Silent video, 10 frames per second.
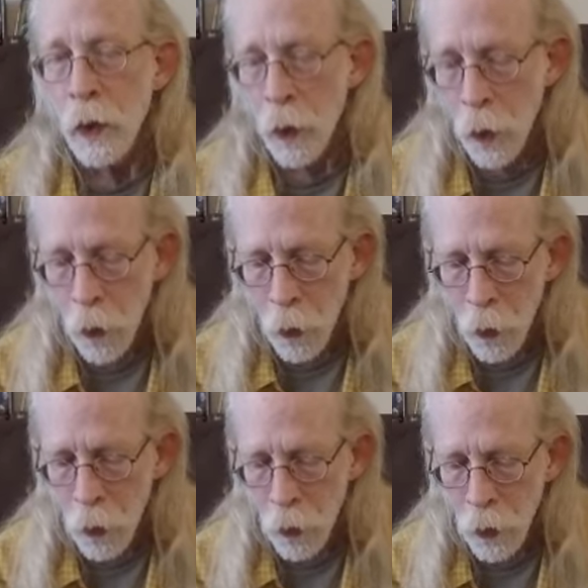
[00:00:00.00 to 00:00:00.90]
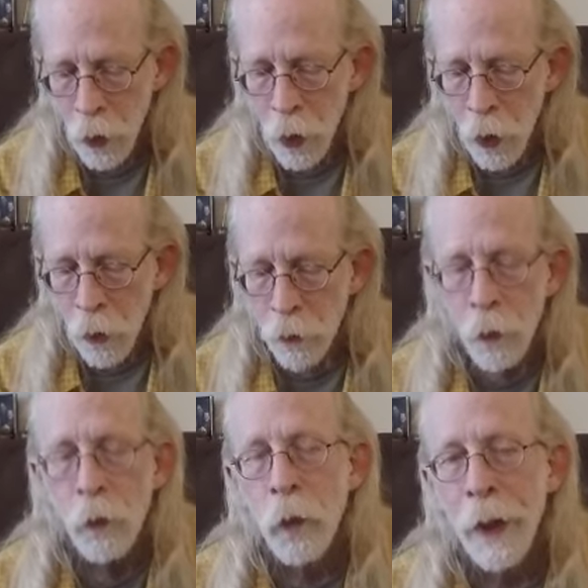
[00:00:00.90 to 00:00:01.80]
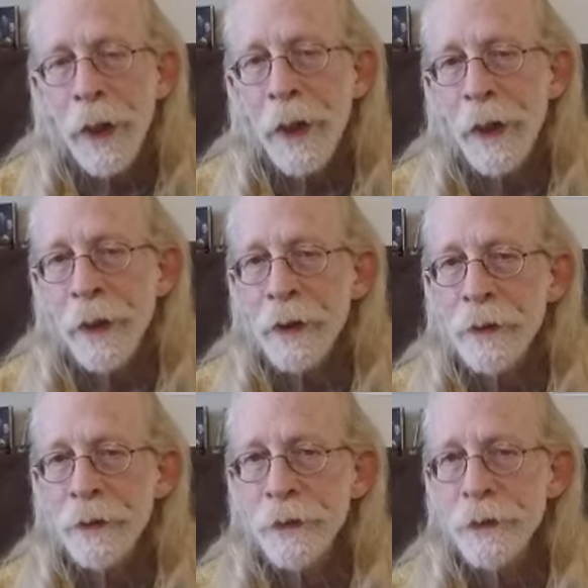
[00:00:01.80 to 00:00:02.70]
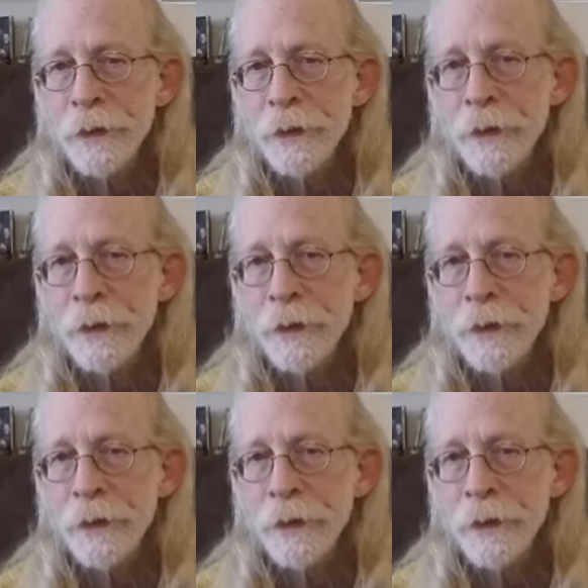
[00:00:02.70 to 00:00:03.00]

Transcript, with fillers: all the ways